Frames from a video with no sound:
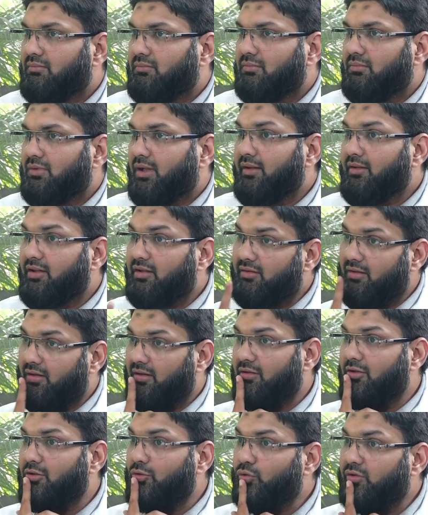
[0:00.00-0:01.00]
Then there is
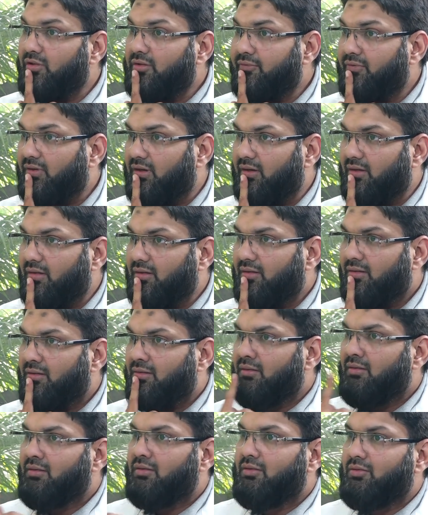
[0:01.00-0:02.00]
another tooth in front.
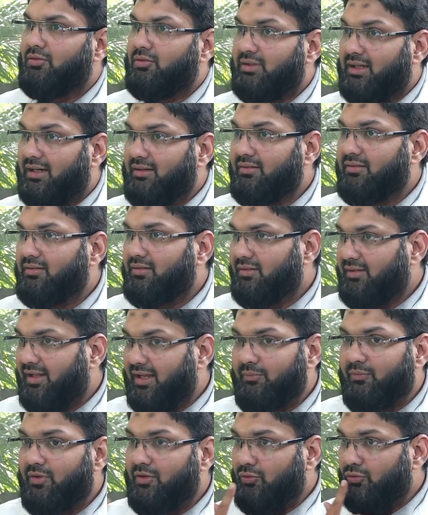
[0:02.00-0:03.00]
So that is the
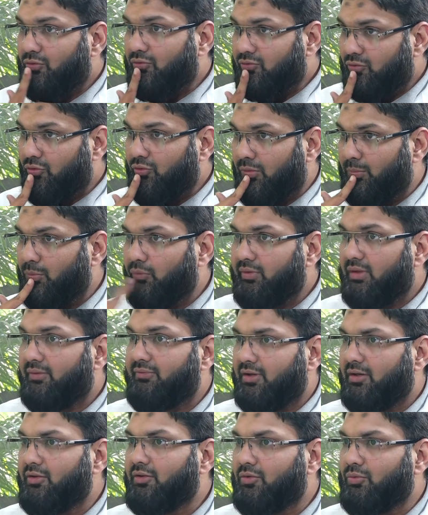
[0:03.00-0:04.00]
time when you should remove the
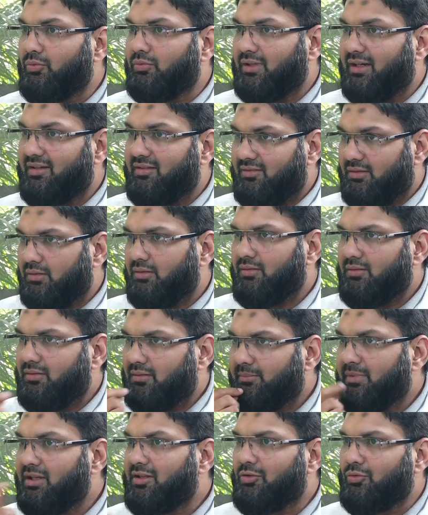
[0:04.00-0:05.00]
front tooth. That is
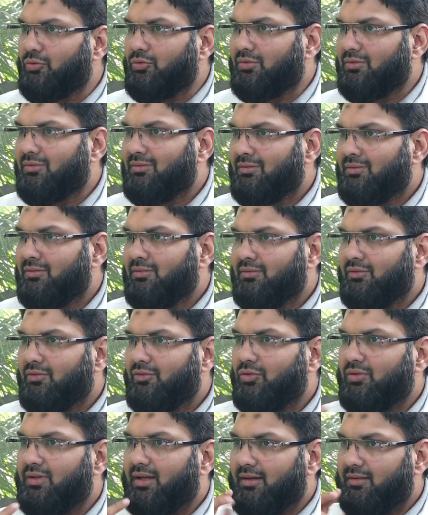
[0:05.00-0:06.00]
the milk tooth.
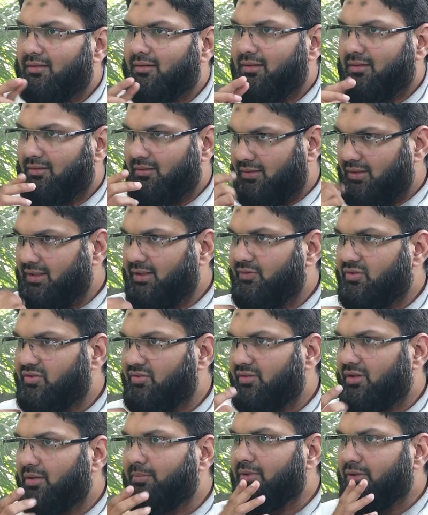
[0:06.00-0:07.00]
So that the teeth which
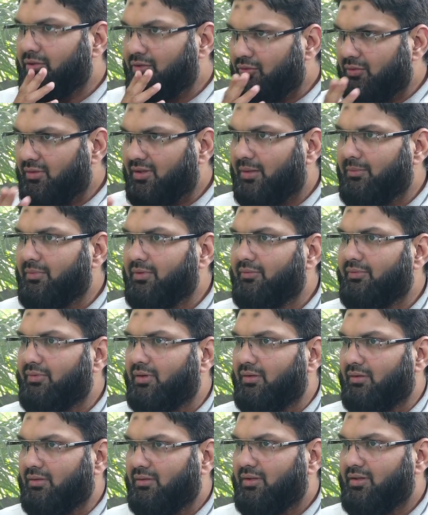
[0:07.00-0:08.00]
is erupting should come in
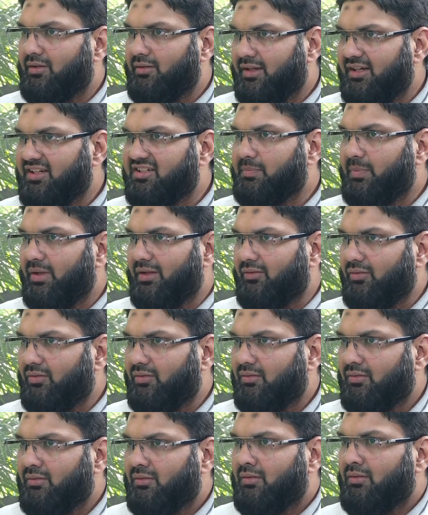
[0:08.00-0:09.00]
front. It needs
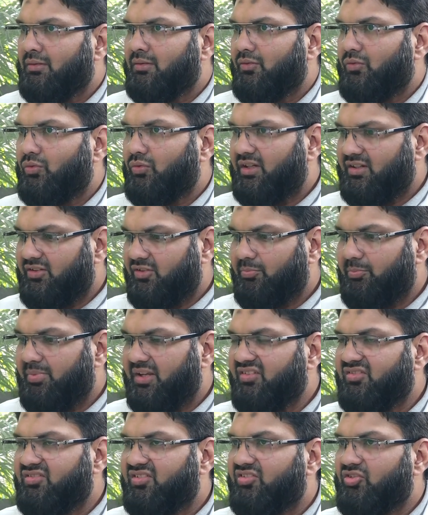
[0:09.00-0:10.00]
space. So that
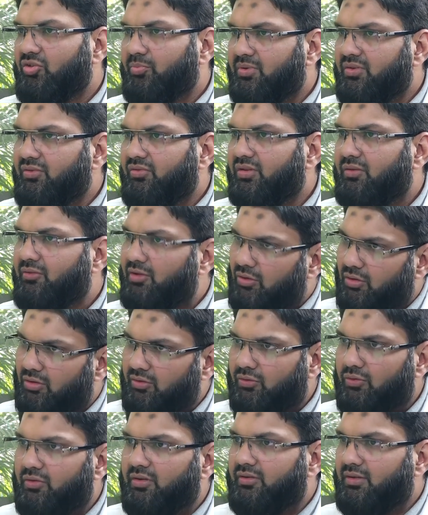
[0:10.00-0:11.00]
space discrepancy will
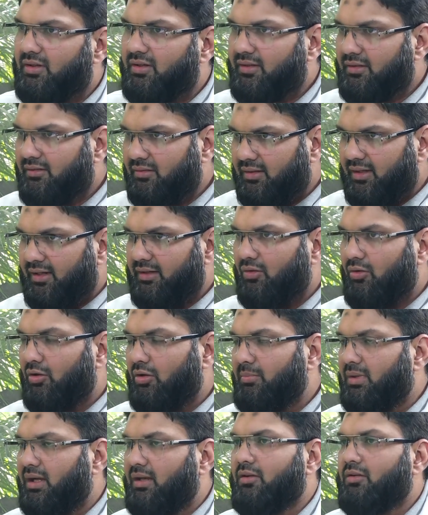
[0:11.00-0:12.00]
also result in that all
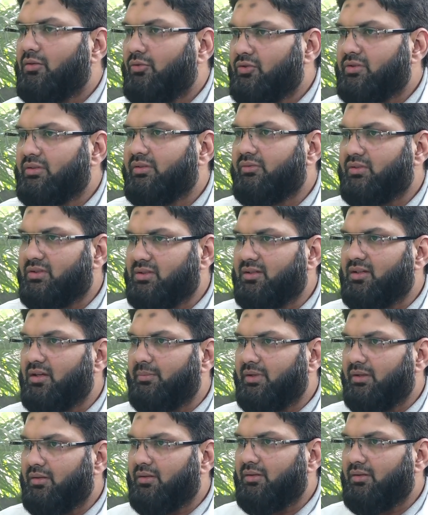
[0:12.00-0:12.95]
malocclusions which are coming